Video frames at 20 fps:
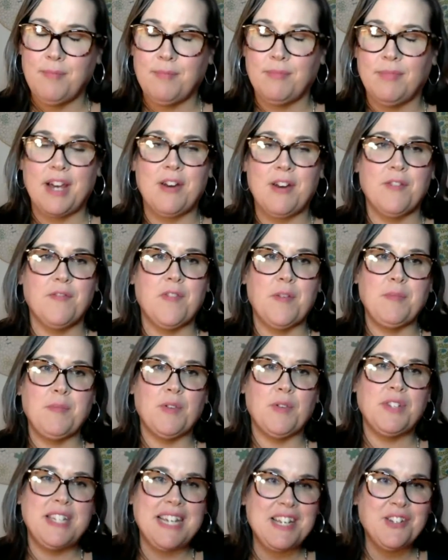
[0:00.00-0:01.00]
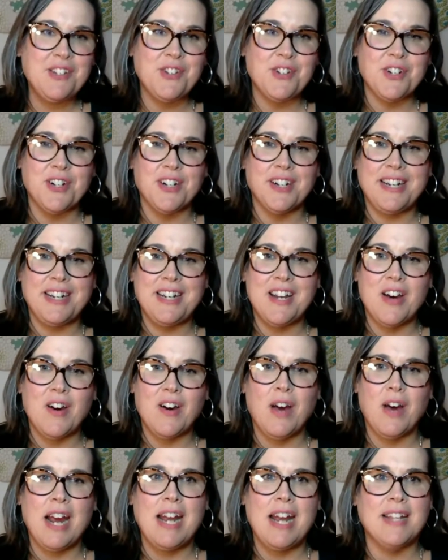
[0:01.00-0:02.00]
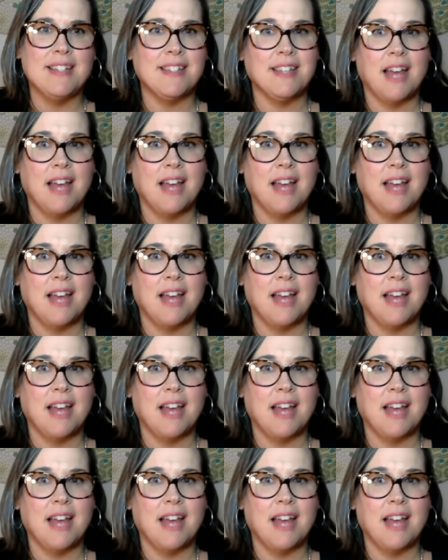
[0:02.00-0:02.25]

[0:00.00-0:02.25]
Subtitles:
letter from your teacher, and it's